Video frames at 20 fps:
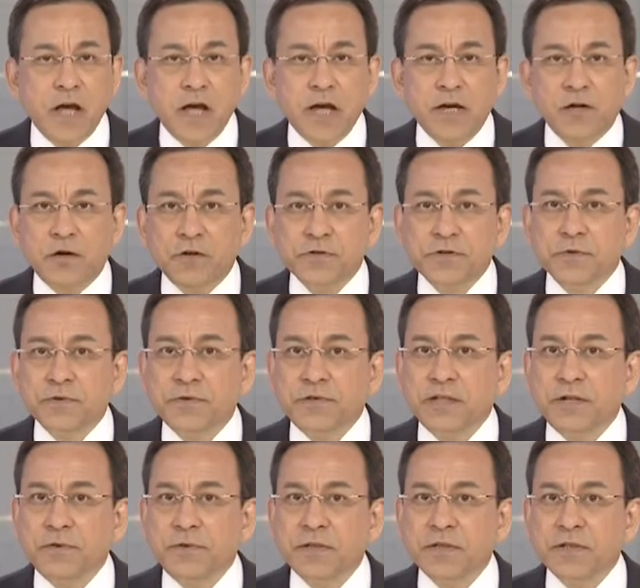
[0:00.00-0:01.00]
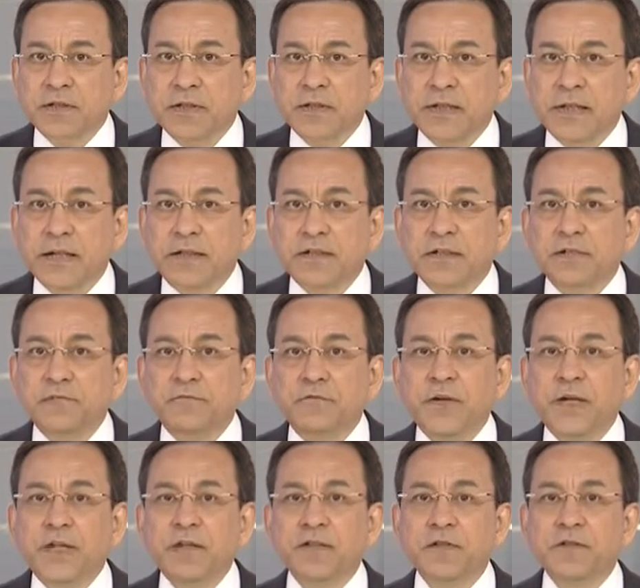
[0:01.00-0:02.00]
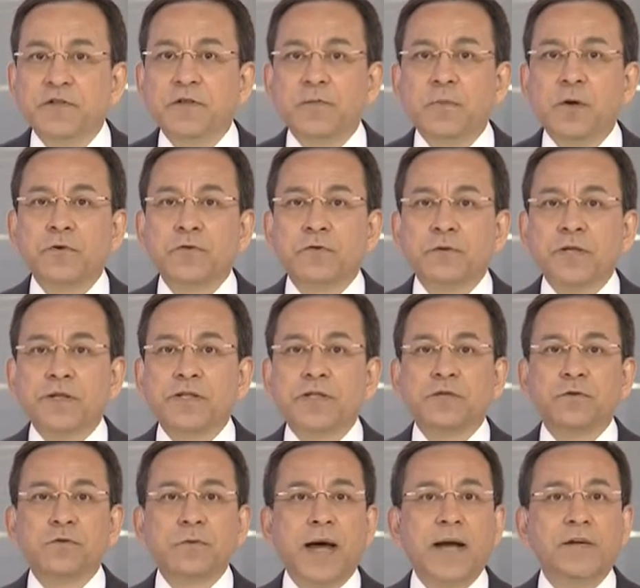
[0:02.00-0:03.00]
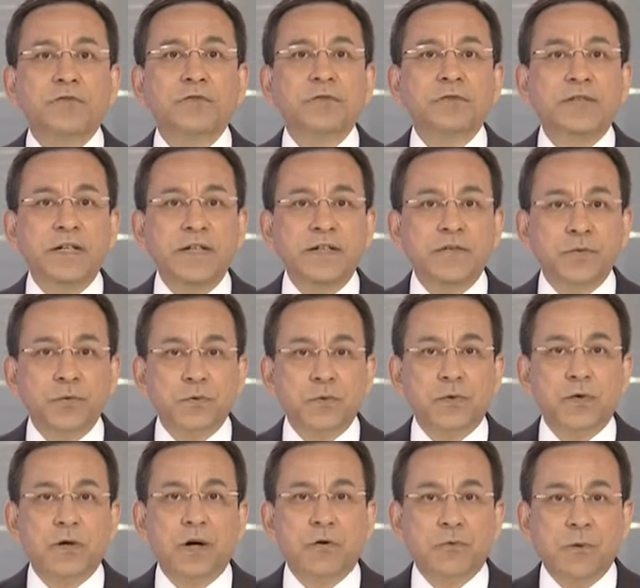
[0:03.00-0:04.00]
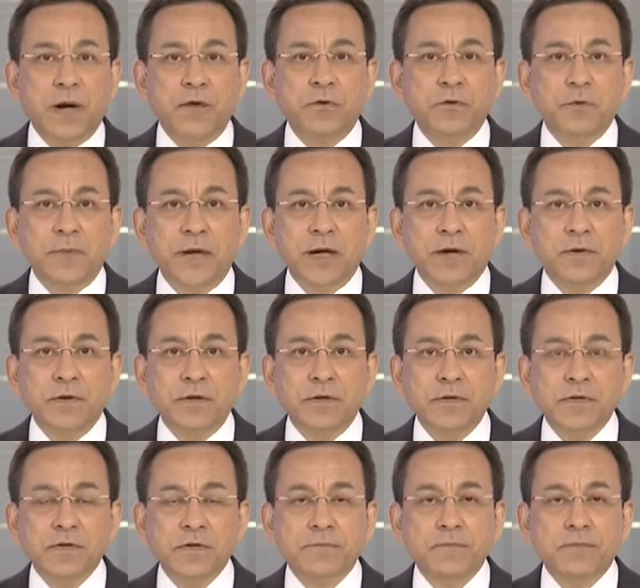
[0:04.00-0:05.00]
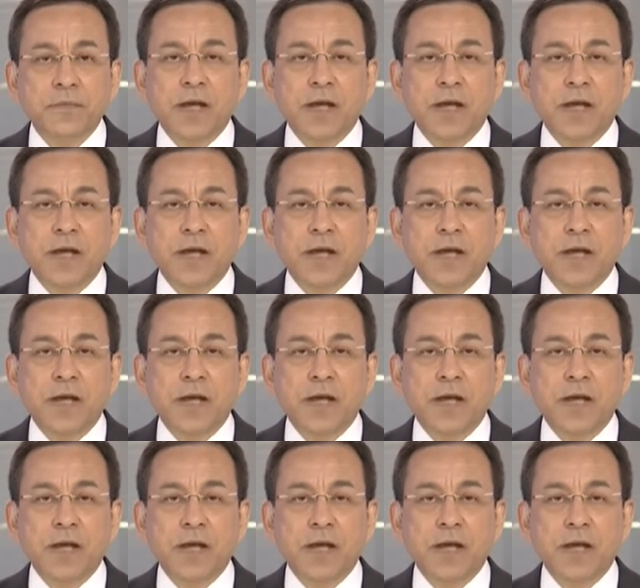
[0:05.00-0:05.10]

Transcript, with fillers: It also seriously inconvenienced motorists who had to detour around the barriers.